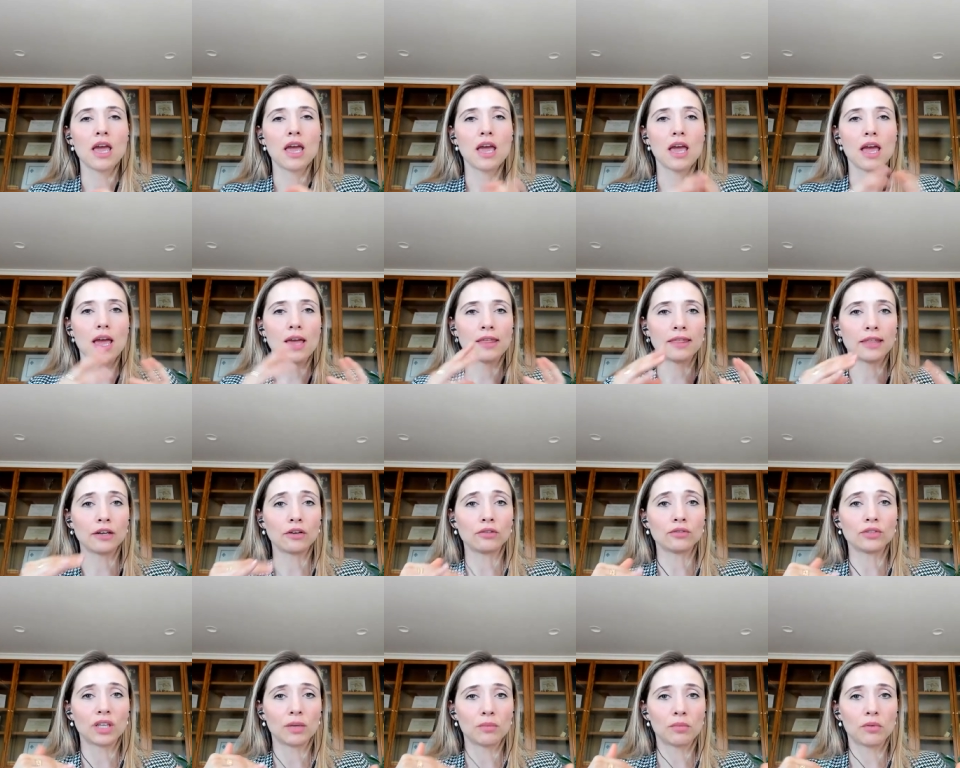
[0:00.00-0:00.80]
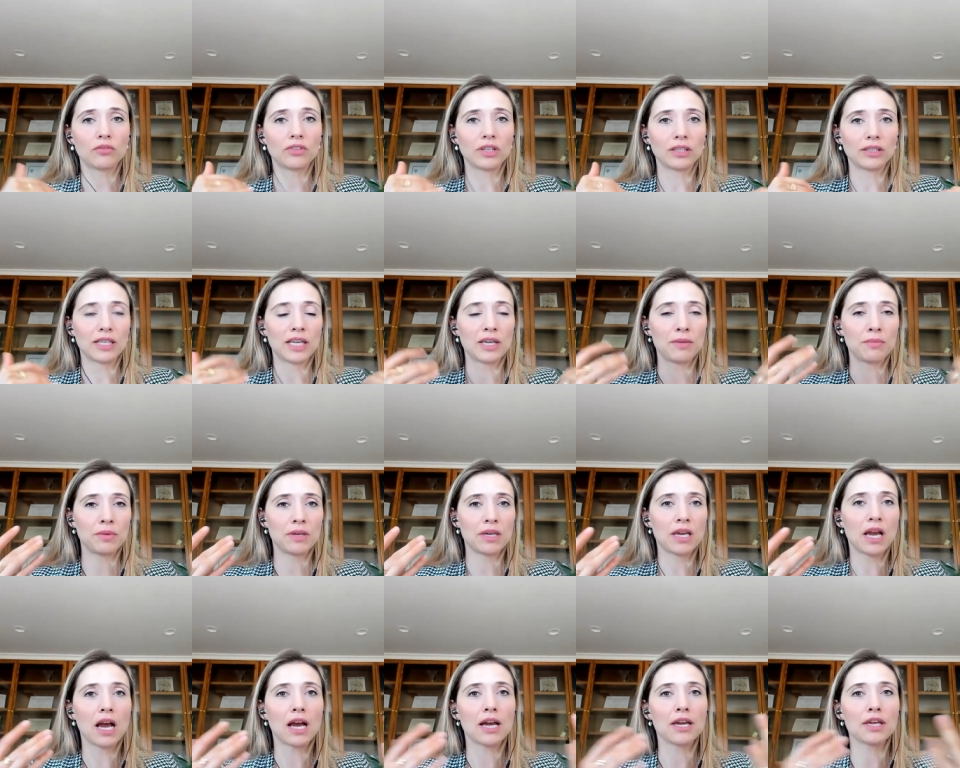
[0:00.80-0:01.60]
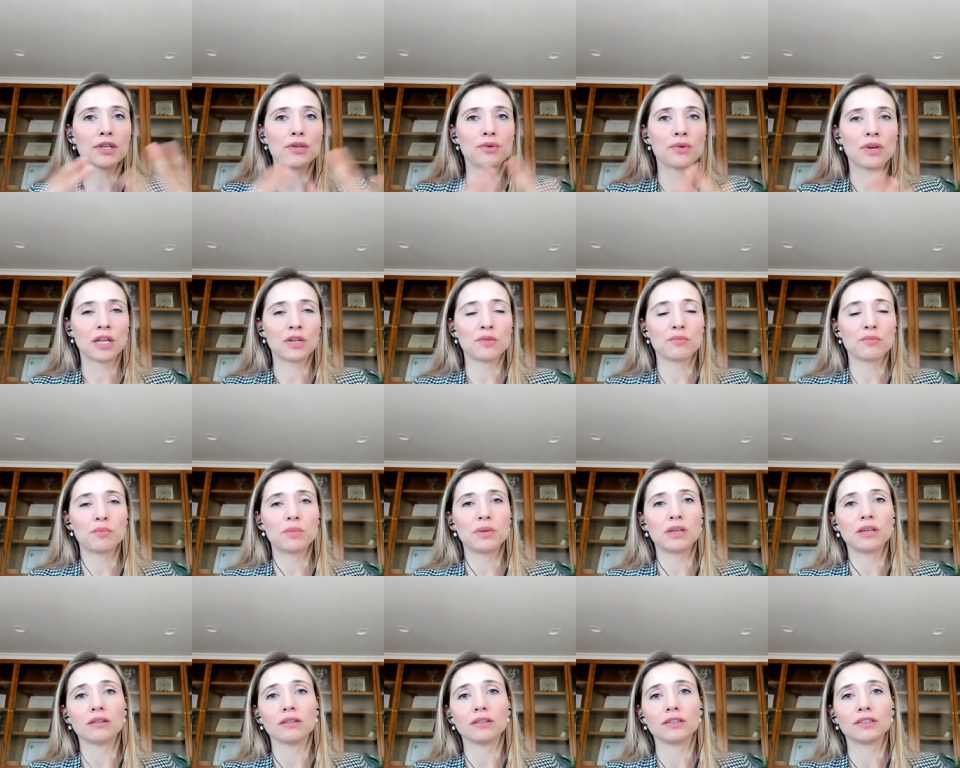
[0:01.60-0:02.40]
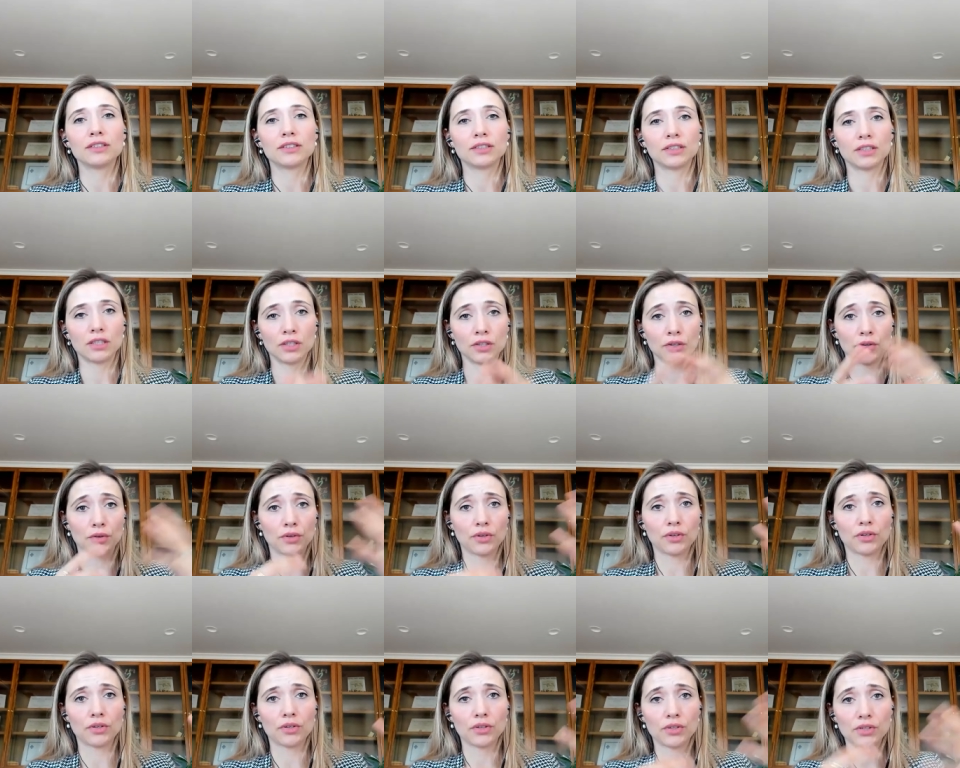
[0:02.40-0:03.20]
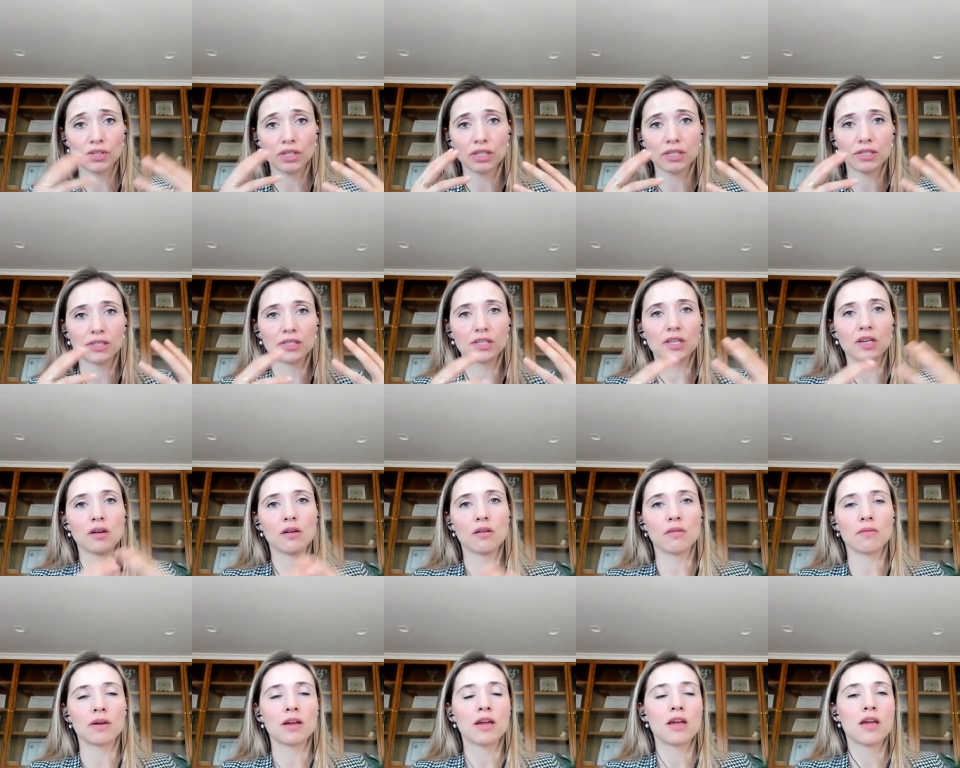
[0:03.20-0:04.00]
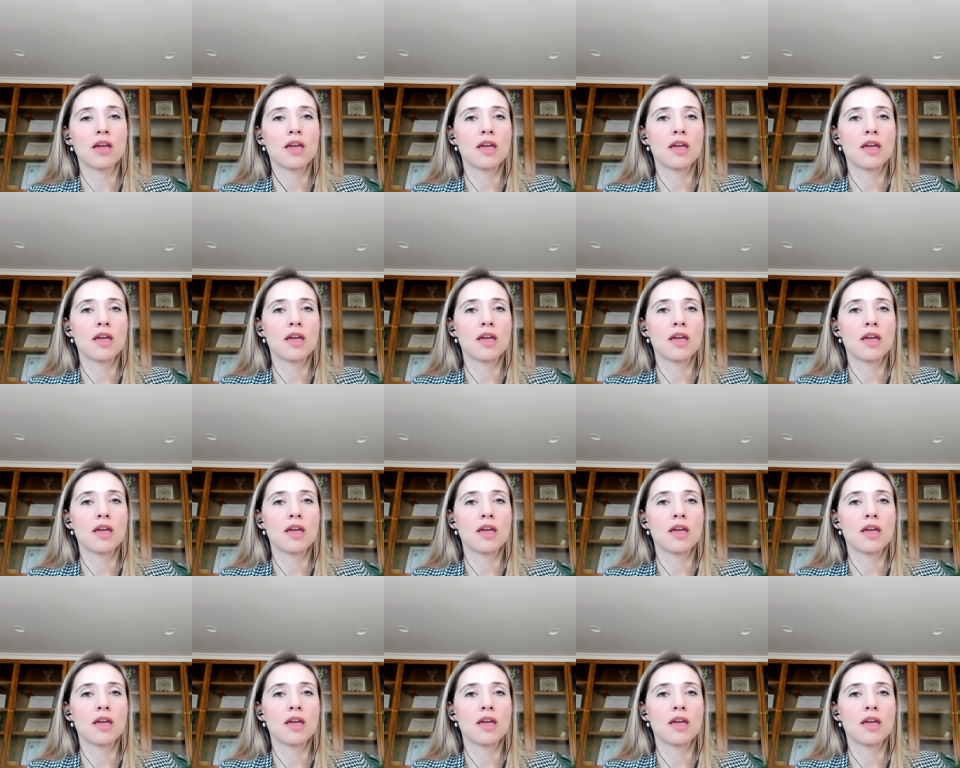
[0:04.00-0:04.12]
and then on top of that API, you can build your system.